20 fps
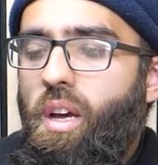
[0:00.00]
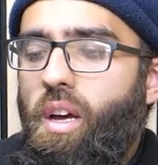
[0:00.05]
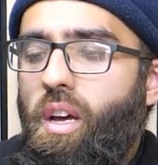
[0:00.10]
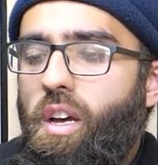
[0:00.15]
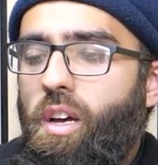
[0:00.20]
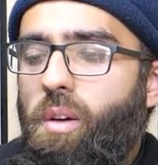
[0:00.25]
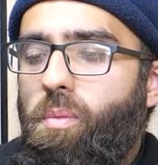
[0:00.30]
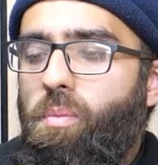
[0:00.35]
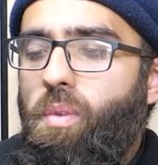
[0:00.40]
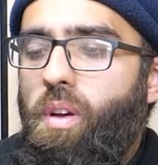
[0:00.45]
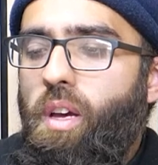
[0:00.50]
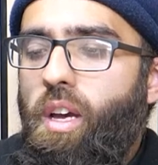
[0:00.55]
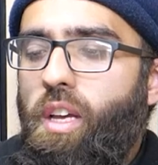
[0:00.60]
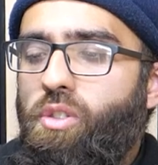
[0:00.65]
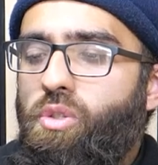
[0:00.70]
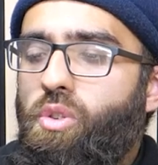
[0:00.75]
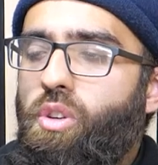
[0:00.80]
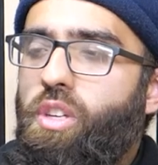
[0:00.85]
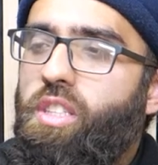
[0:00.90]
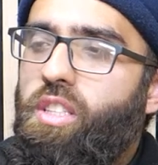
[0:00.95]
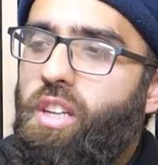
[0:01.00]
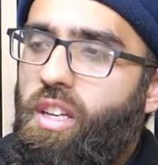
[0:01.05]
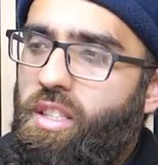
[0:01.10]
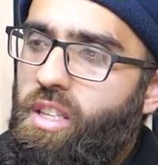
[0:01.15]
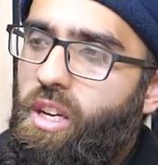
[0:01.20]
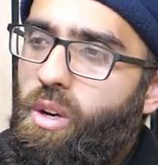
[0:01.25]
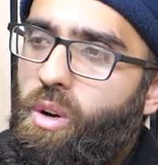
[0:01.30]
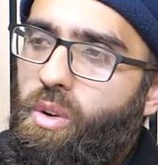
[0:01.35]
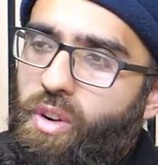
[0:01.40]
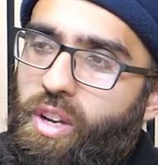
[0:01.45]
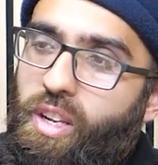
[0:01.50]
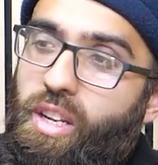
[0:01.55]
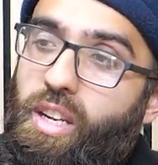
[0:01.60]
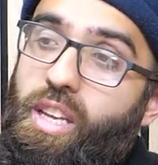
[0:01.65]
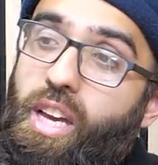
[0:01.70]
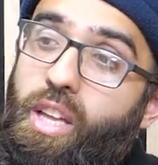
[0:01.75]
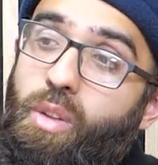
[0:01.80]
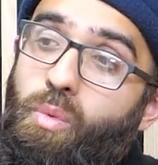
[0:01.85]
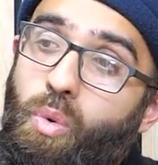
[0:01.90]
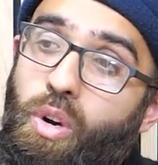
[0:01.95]
And so he does that quite
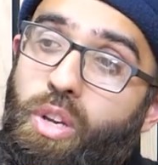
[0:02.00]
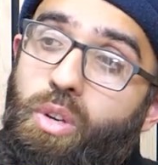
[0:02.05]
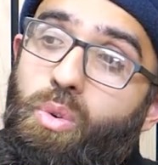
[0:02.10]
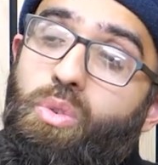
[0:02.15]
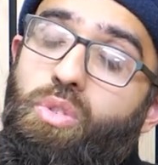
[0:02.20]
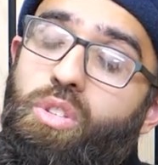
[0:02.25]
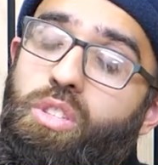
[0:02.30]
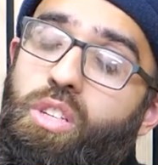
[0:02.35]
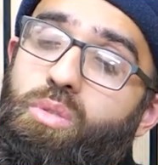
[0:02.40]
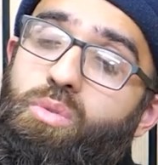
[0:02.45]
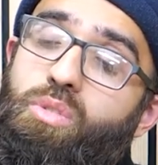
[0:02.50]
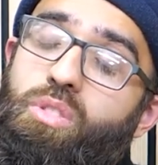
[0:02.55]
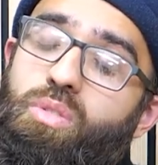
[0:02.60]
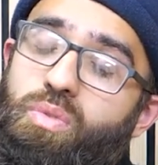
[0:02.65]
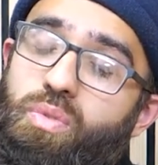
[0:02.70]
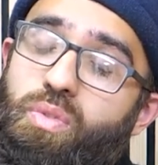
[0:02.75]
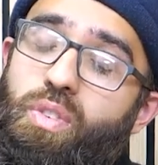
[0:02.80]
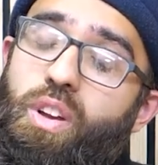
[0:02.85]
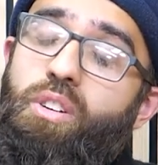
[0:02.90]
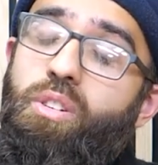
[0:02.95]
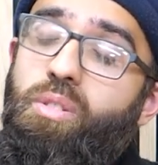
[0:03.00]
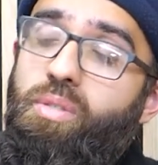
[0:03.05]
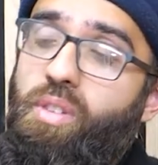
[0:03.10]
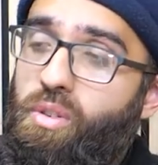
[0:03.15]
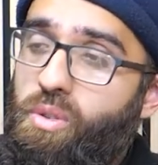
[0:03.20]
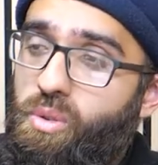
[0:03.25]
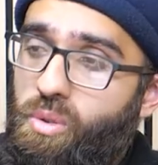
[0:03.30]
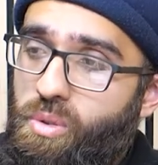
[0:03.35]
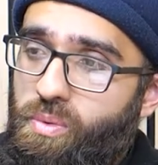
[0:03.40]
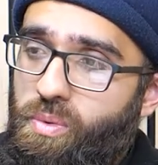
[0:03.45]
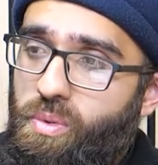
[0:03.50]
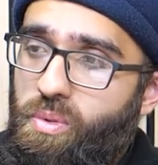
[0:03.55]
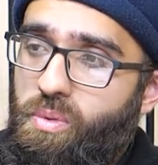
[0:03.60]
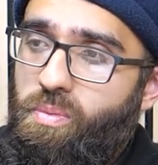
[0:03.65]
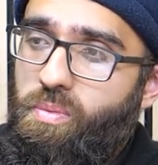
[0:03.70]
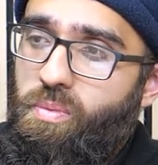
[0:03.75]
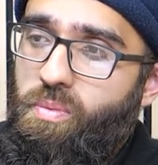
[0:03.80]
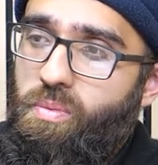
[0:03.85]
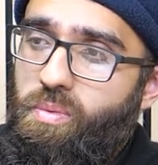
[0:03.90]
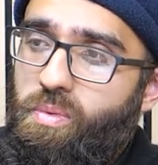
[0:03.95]
regularly. And what he also does, which is very, very useful,
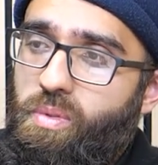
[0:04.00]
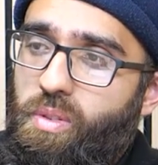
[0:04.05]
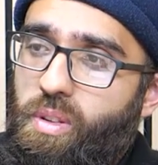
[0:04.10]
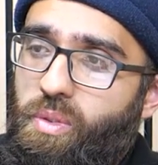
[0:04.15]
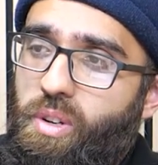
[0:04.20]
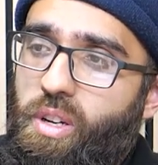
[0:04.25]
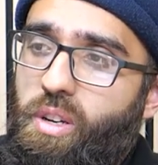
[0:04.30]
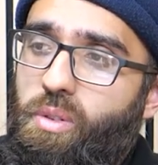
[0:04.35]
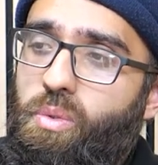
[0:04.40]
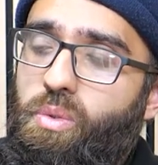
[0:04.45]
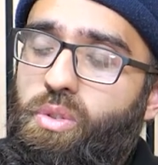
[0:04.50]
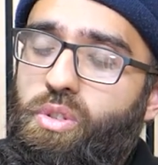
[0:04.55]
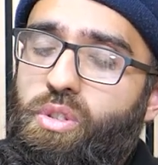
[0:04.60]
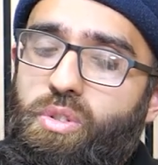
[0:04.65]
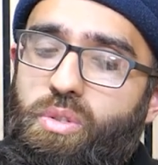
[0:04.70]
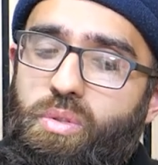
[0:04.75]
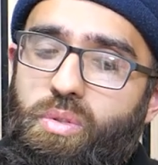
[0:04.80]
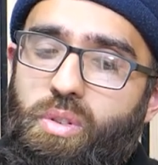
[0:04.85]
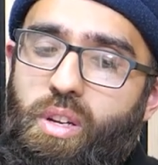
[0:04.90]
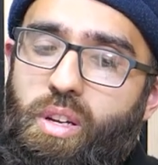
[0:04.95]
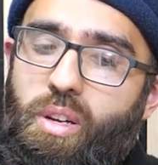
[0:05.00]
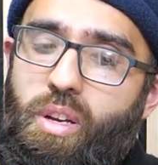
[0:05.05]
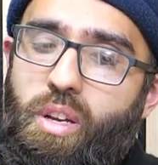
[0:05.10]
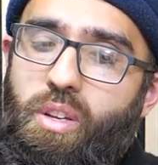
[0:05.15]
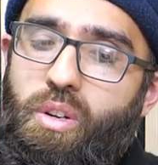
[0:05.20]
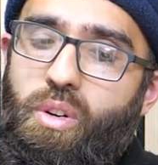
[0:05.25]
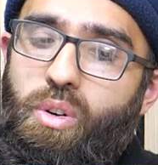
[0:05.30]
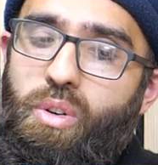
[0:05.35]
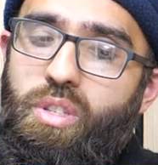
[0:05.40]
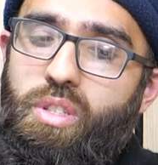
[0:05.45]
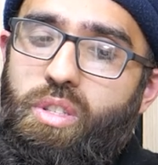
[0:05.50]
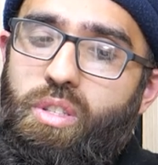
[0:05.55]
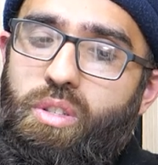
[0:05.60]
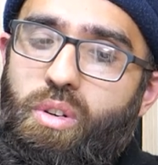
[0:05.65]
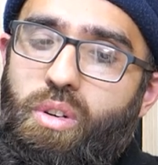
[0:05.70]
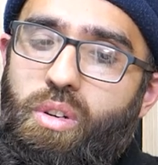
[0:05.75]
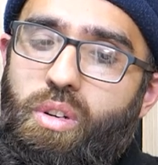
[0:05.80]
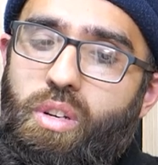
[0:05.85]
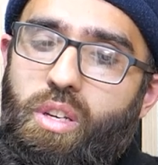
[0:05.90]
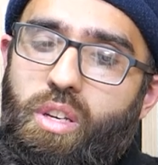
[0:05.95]
right, which is, it's
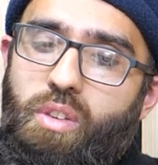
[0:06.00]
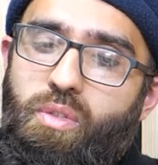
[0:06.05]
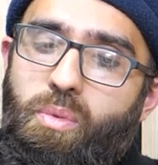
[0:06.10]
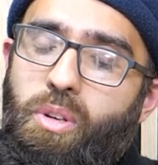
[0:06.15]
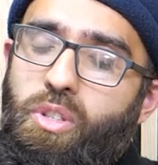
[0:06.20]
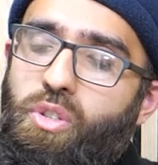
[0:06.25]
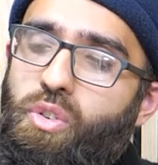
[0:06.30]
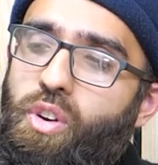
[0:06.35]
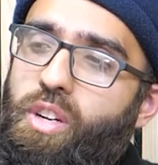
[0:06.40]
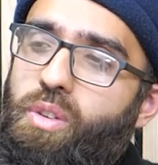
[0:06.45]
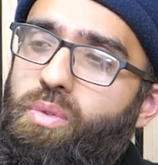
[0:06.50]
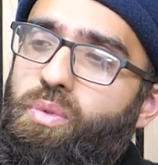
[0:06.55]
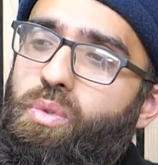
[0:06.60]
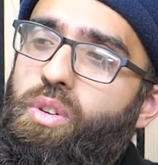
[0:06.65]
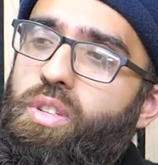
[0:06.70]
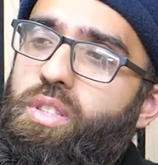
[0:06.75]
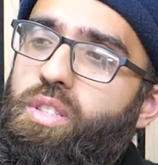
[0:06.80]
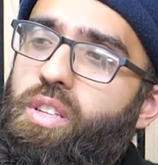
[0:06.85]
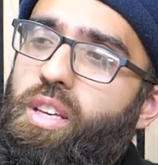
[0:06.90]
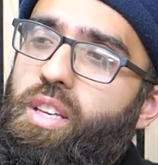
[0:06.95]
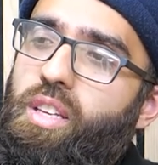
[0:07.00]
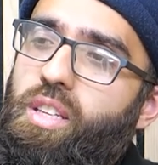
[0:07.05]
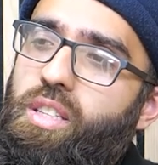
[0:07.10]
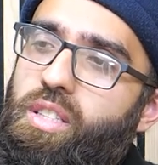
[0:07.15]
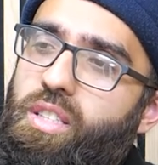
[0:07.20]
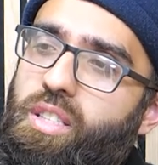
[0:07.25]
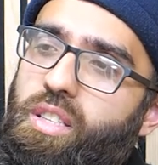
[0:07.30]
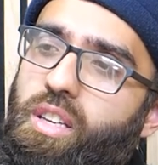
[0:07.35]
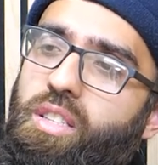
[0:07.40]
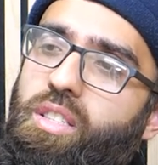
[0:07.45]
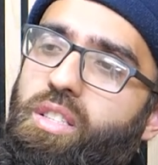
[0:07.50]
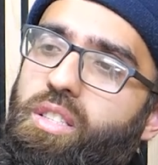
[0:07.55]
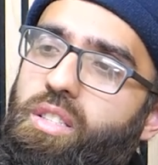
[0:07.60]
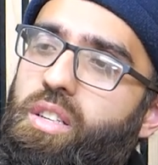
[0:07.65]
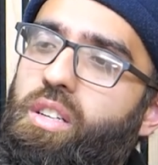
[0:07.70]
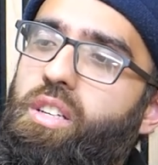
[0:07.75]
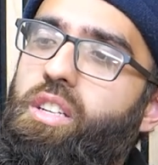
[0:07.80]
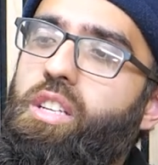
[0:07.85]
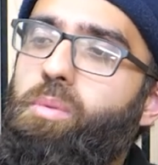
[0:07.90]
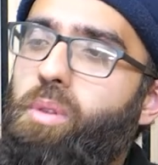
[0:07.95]
not given much credit for, is that he discusses
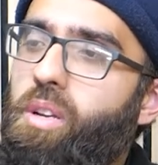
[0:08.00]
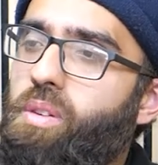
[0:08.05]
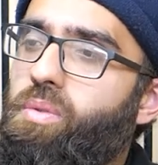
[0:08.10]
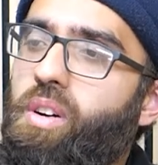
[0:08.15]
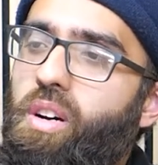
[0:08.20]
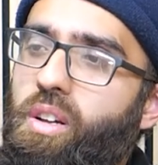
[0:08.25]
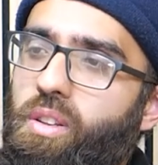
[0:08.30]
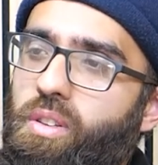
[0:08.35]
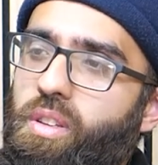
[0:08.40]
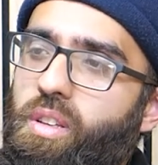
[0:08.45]
the gharib al-fa'al